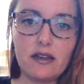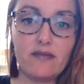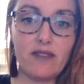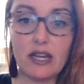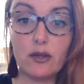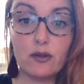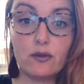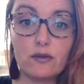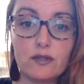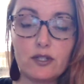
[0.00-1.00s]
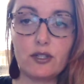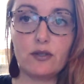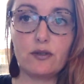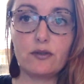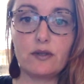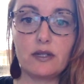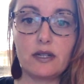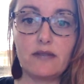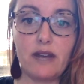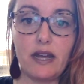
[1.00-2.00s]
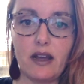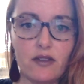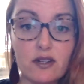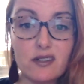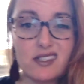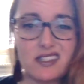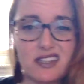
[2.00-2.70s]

invite you to invite others.